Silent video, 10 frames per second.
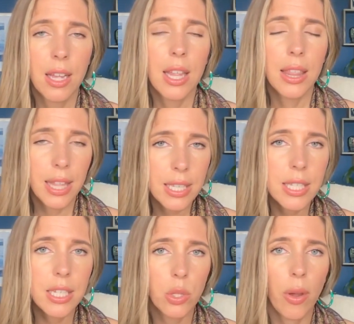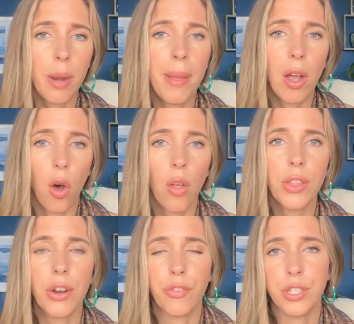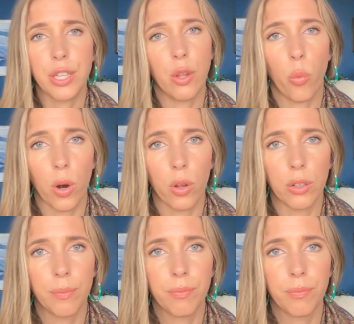This is going to make all the difference in the world